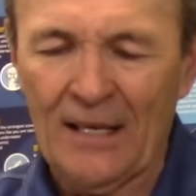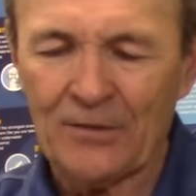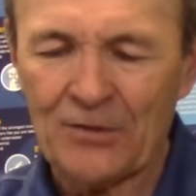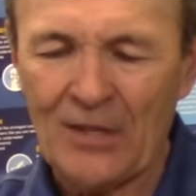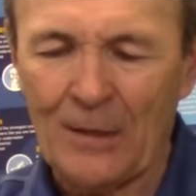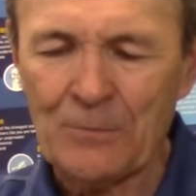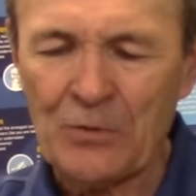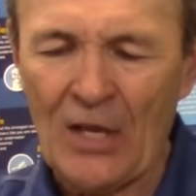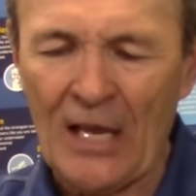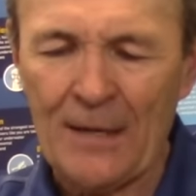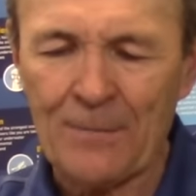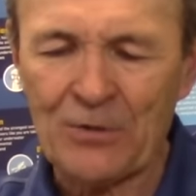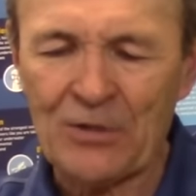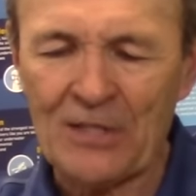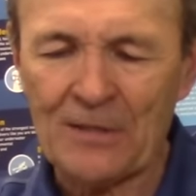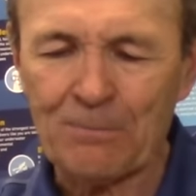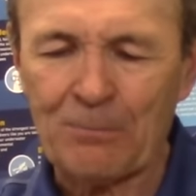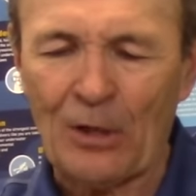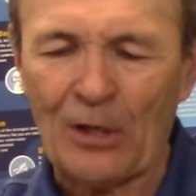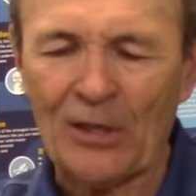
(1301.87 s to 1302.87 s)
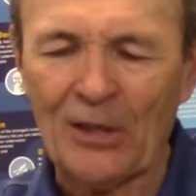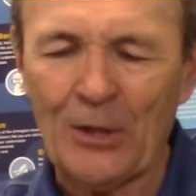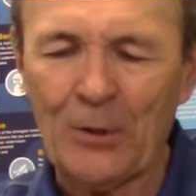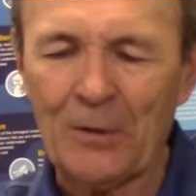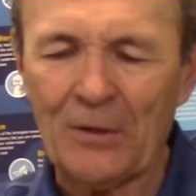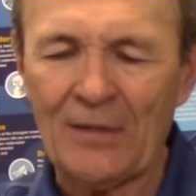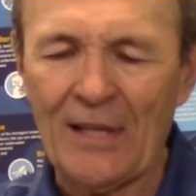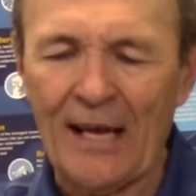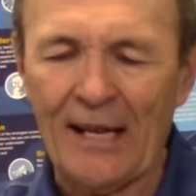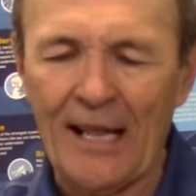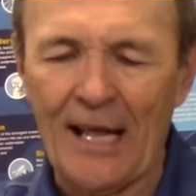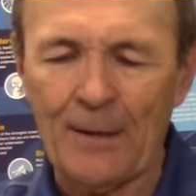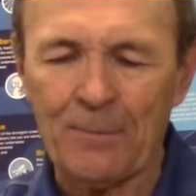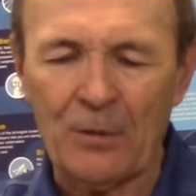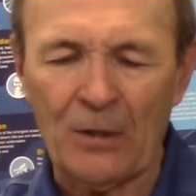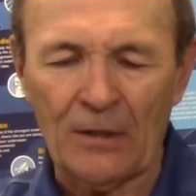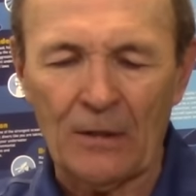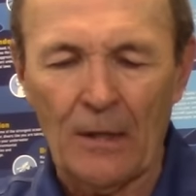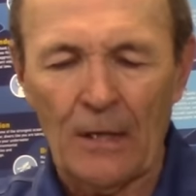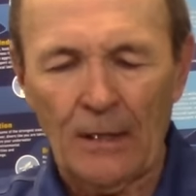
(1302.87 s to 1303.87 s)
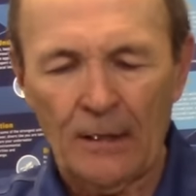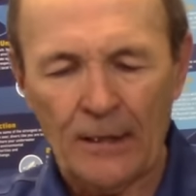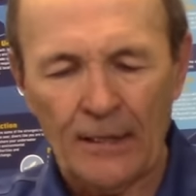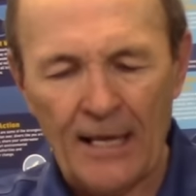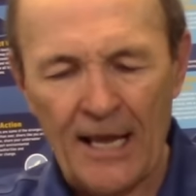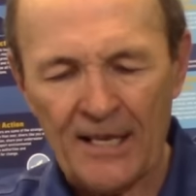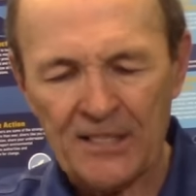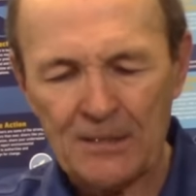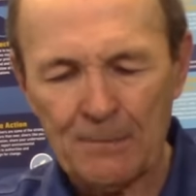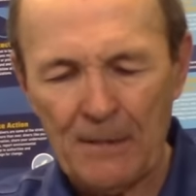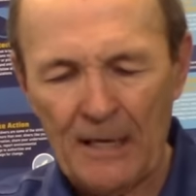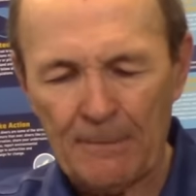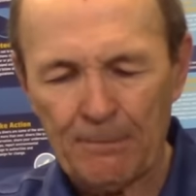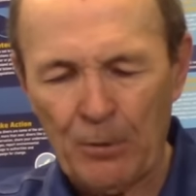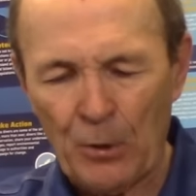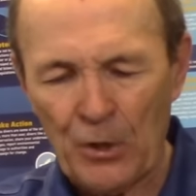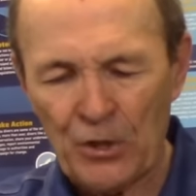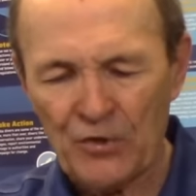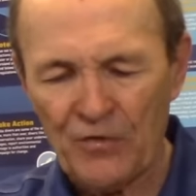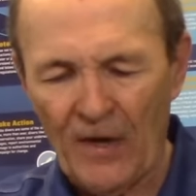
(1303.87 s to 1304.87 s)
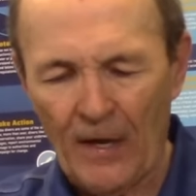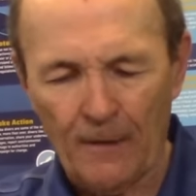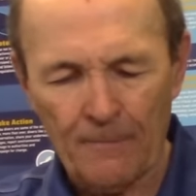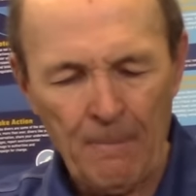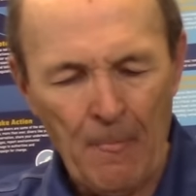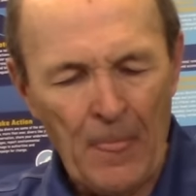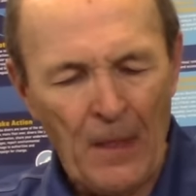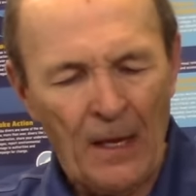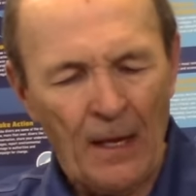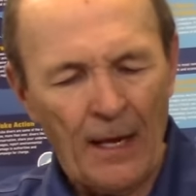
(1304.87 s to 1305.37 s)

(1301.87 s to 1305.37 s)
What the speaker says: Sometimes this precluded that happening. It has a big purge valve.